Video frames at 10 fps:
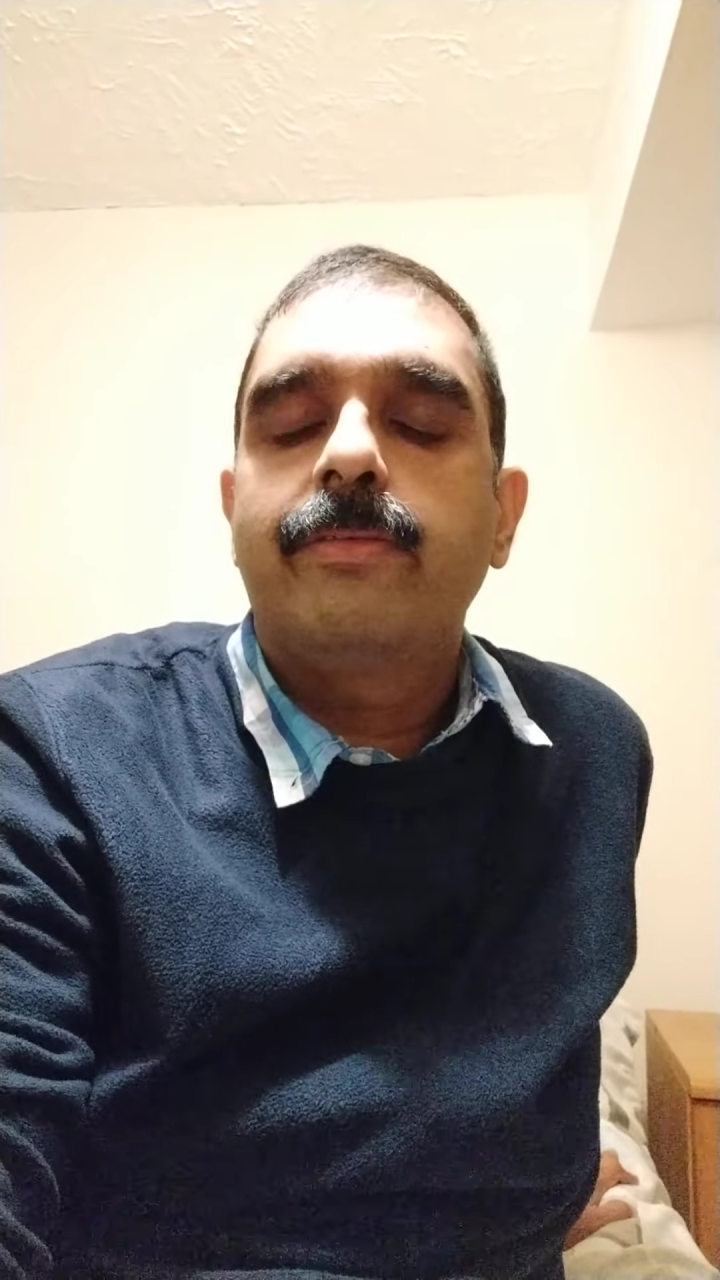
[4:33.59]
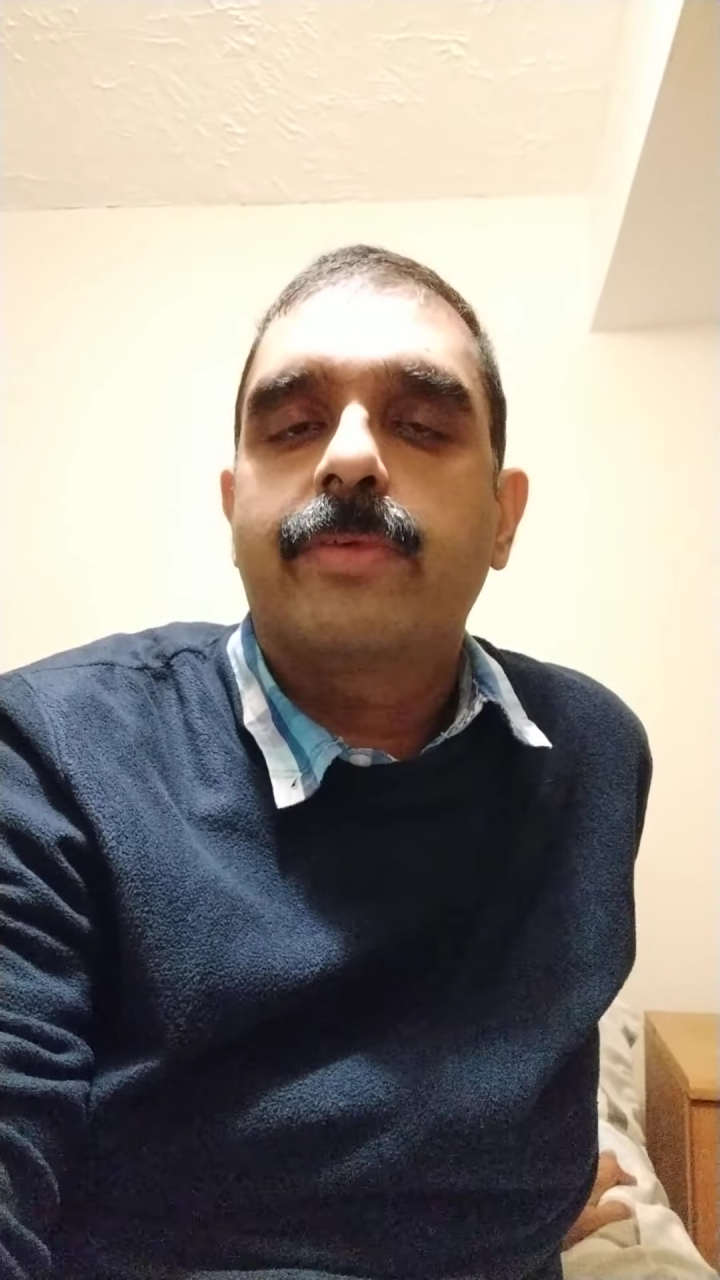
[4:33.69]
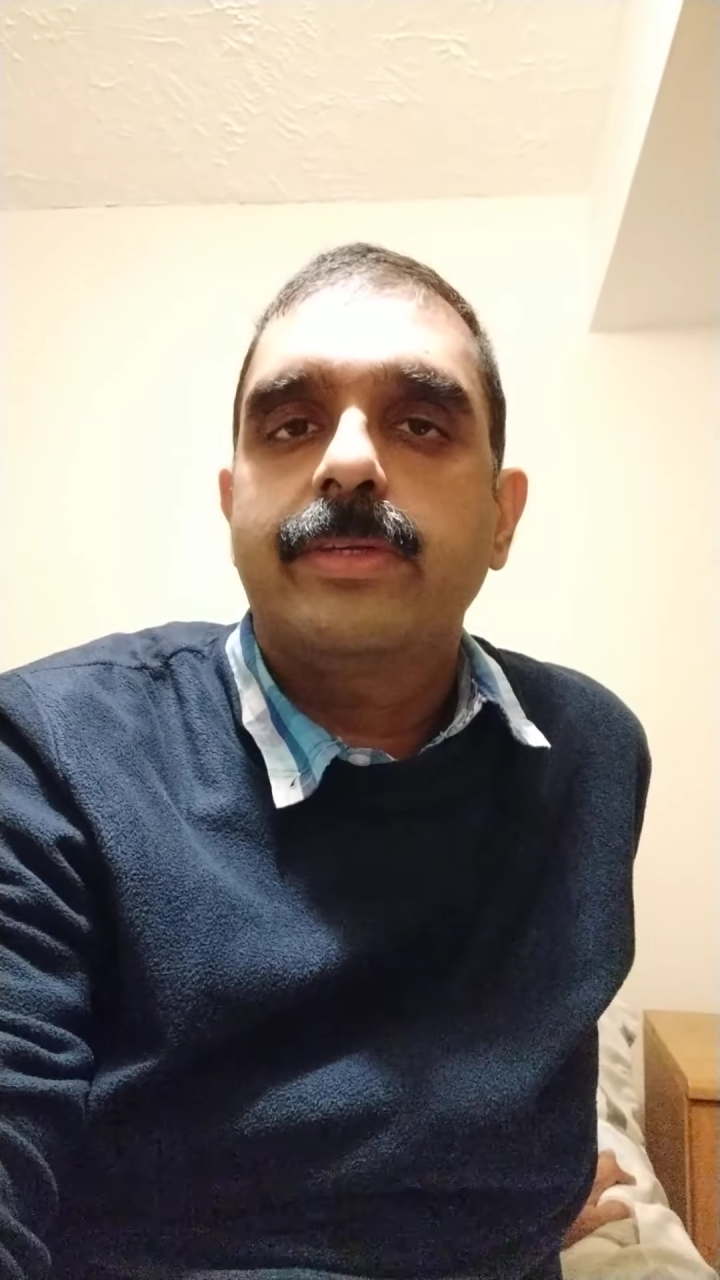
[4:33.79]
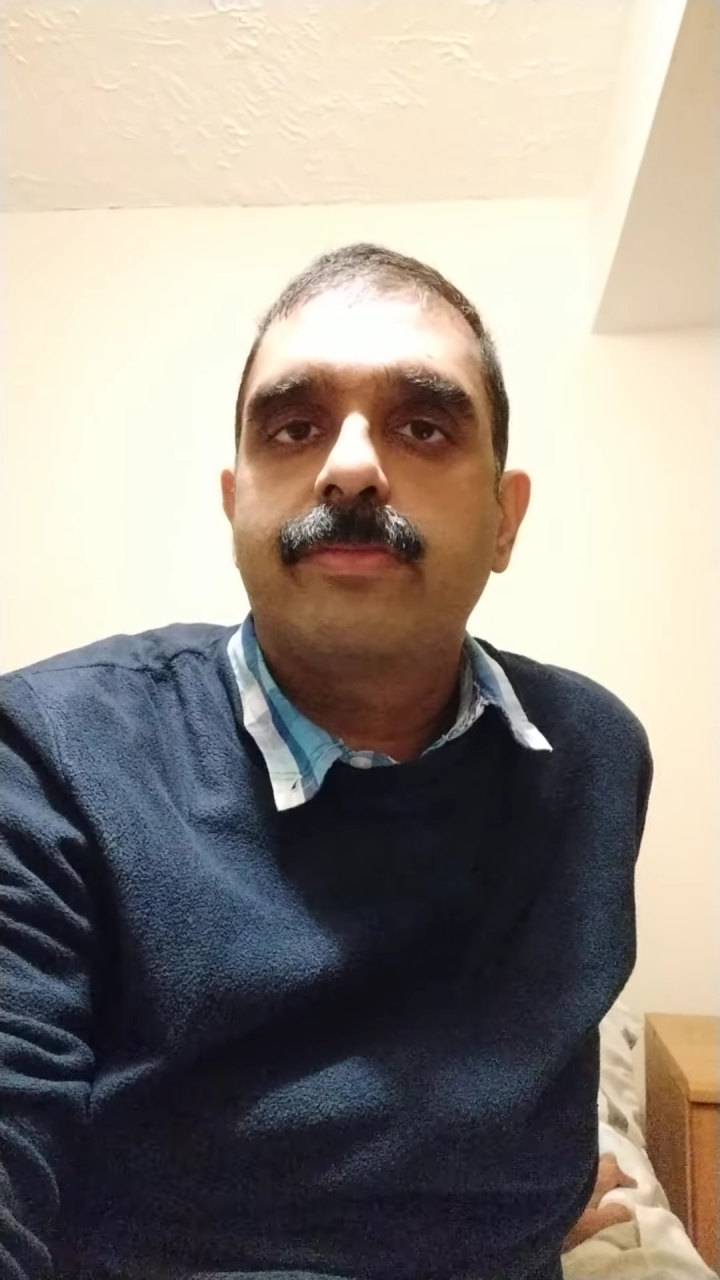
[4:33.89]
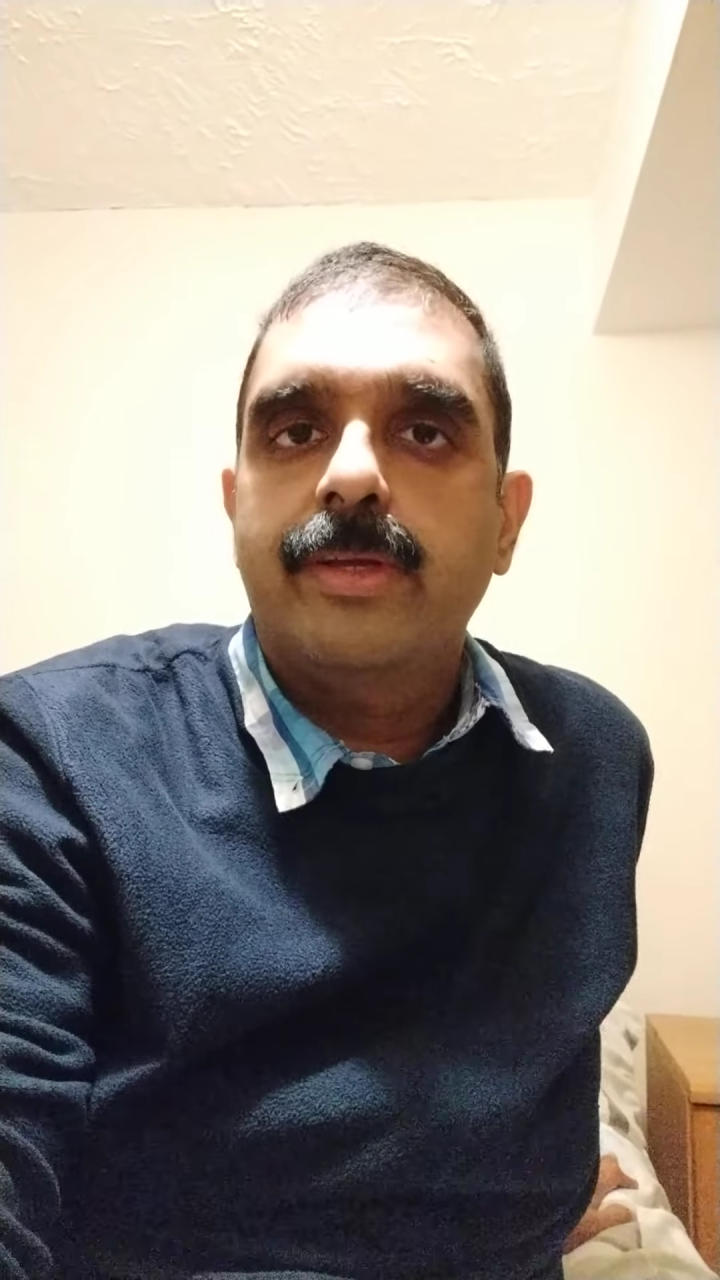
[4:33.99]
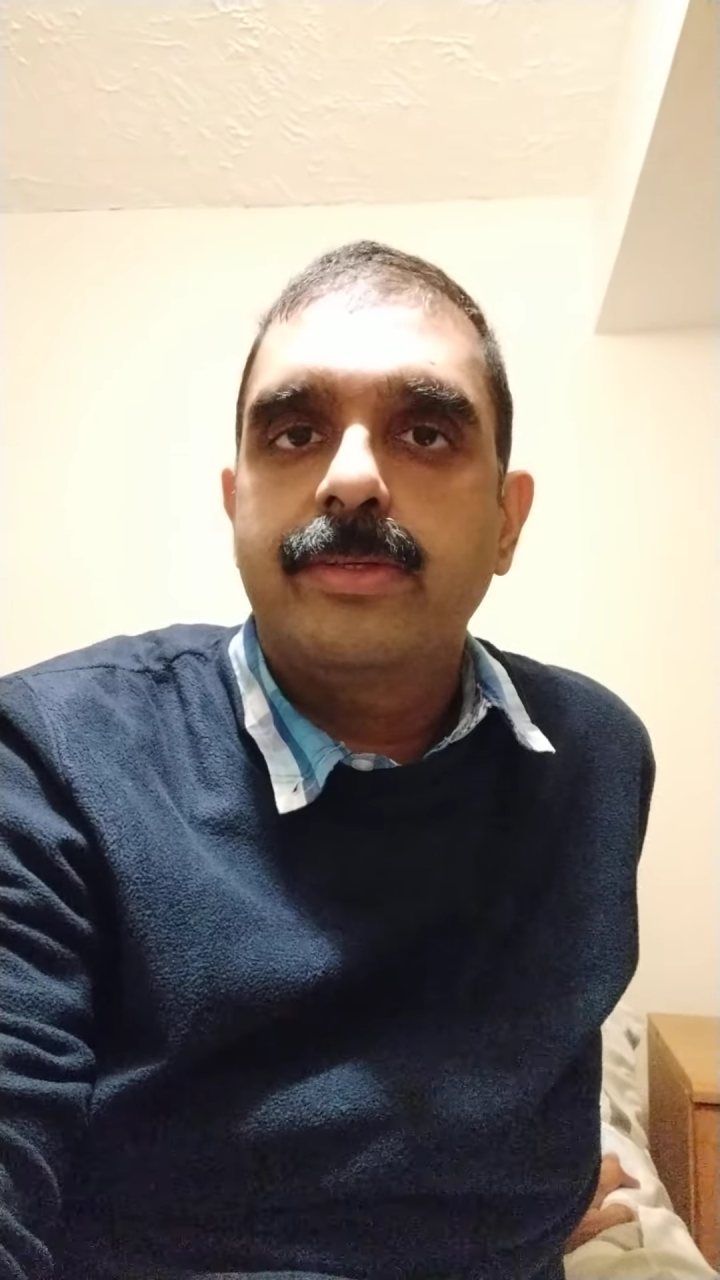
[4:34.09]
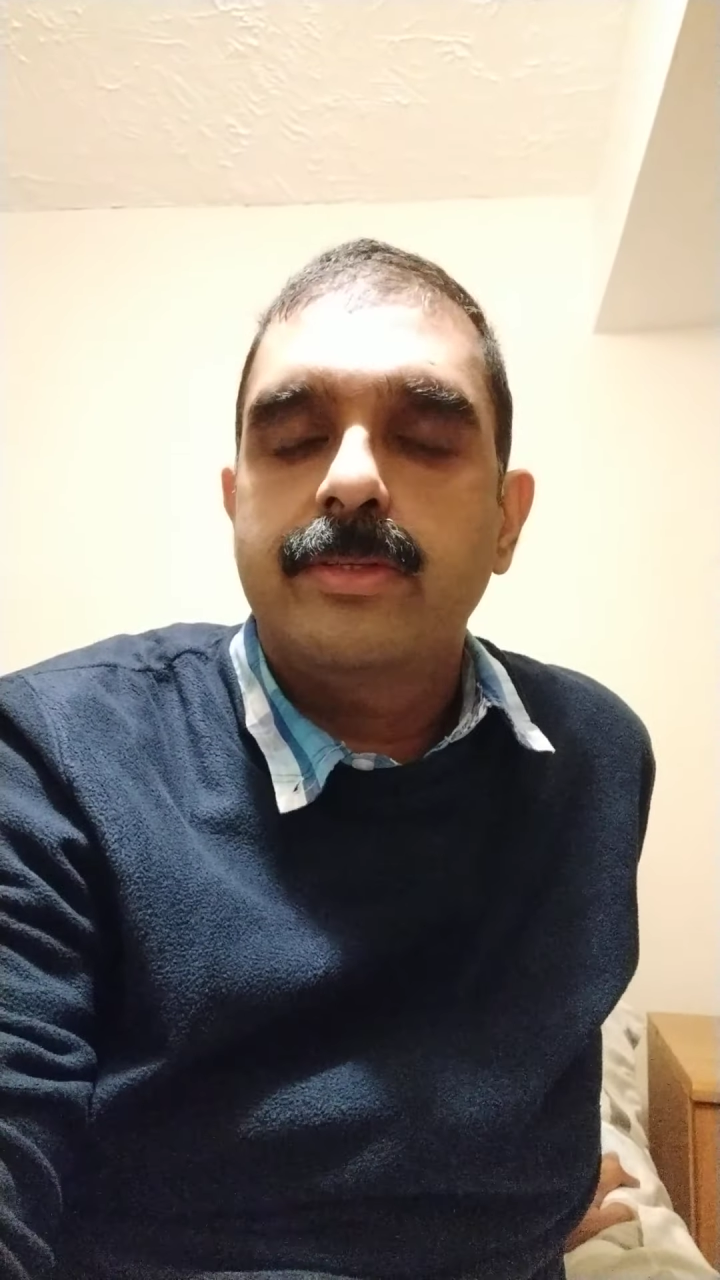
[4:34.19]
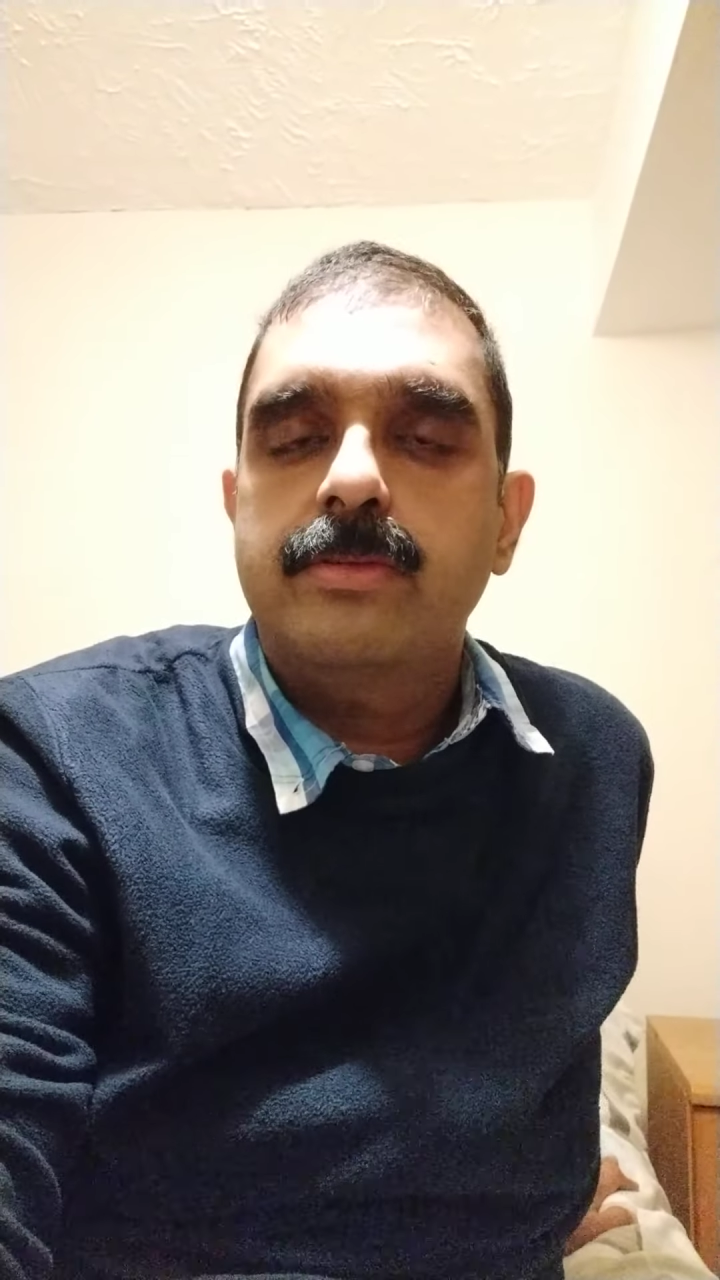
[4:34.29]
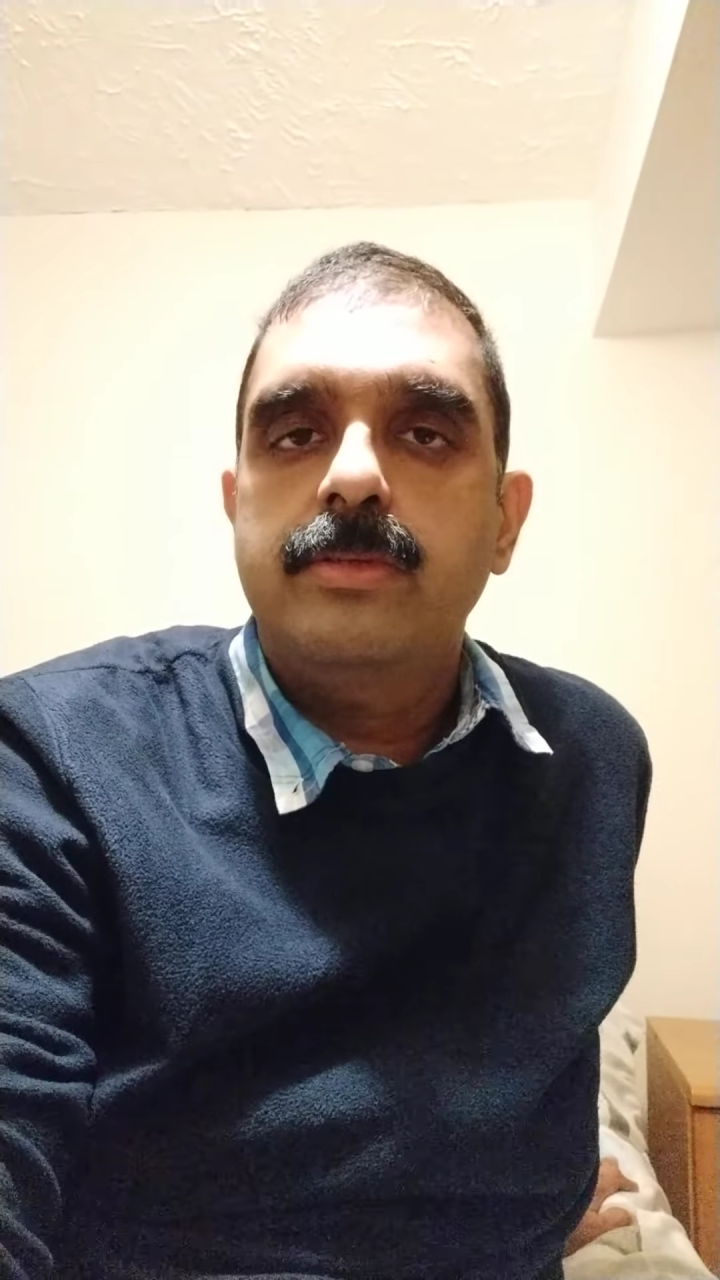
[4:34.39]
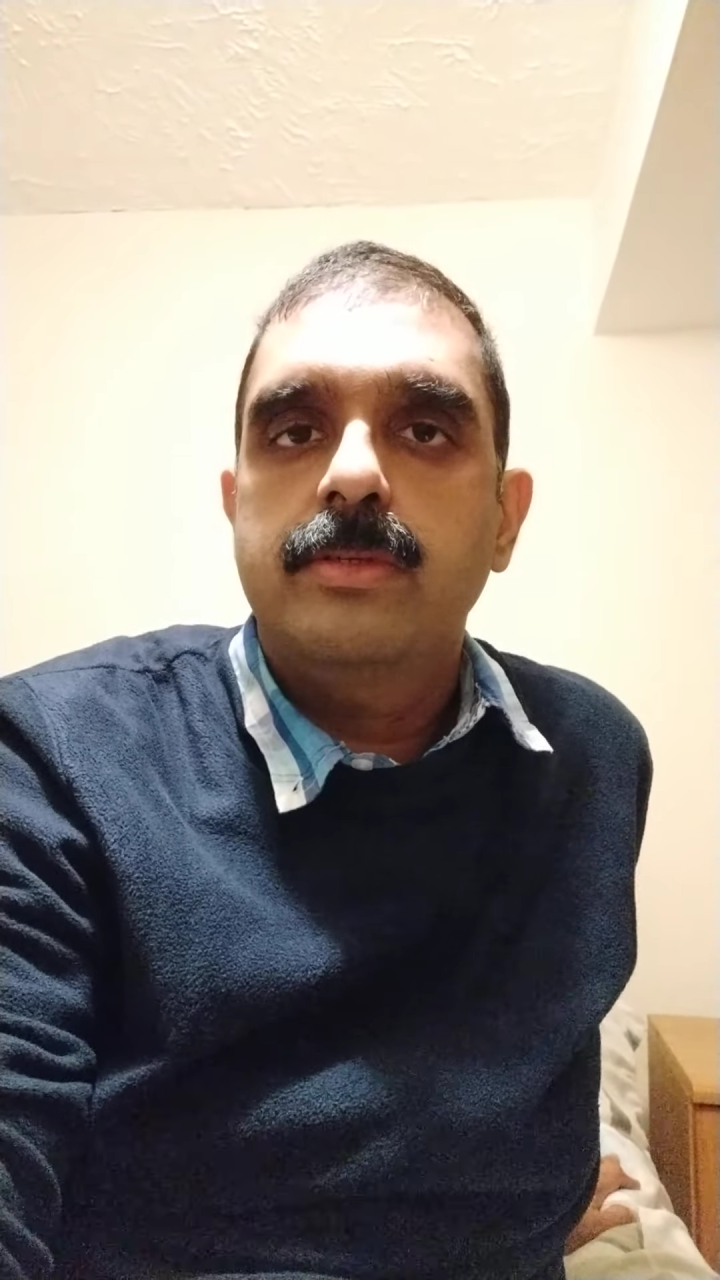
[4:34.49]

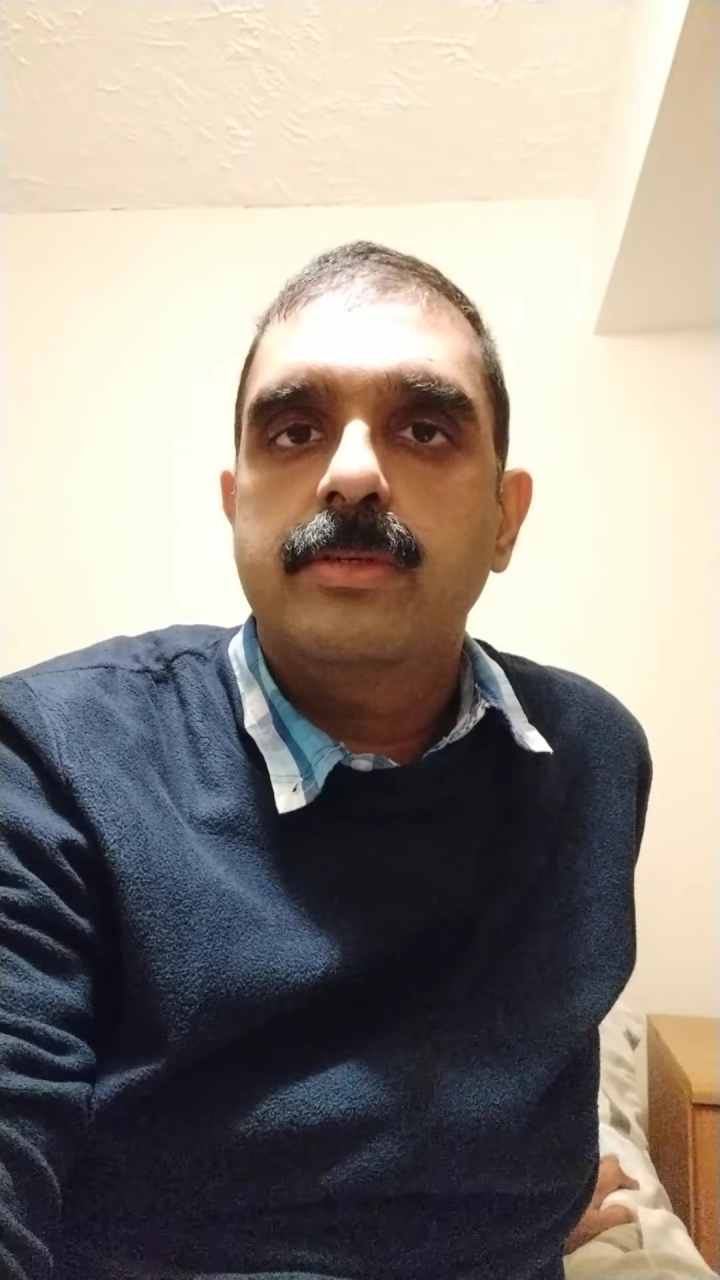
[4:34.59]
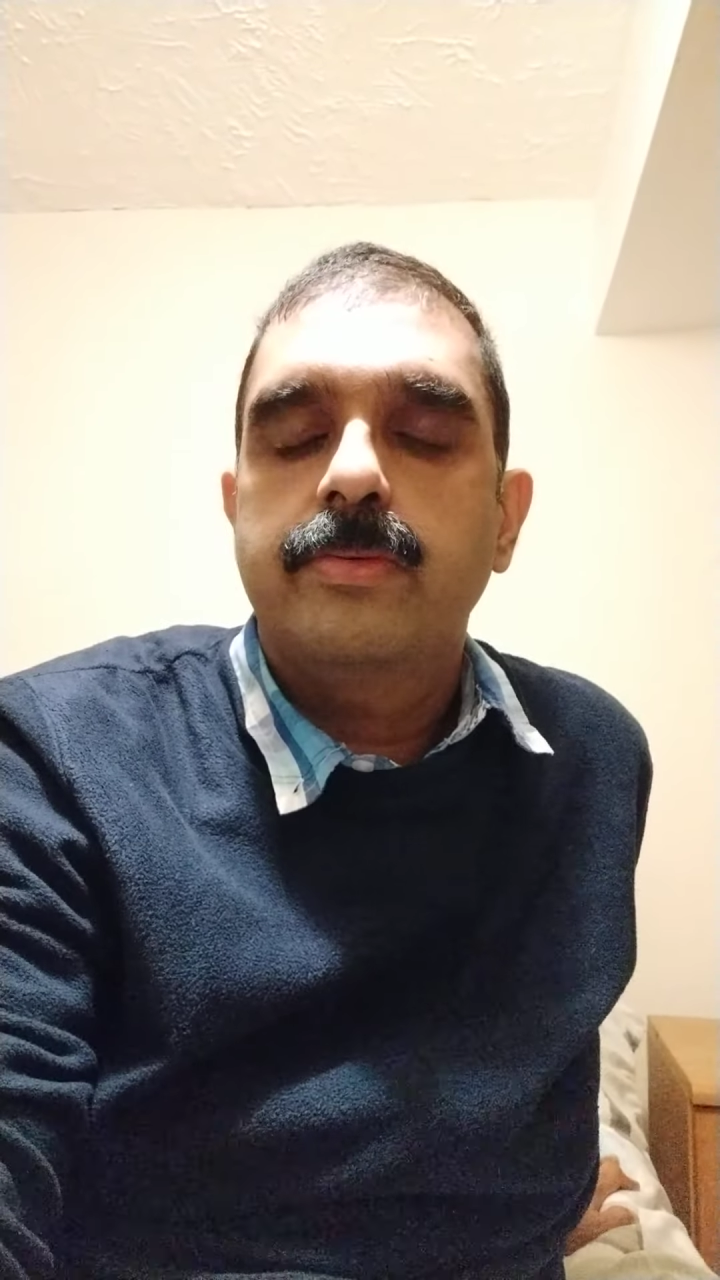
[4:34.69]
restrictions,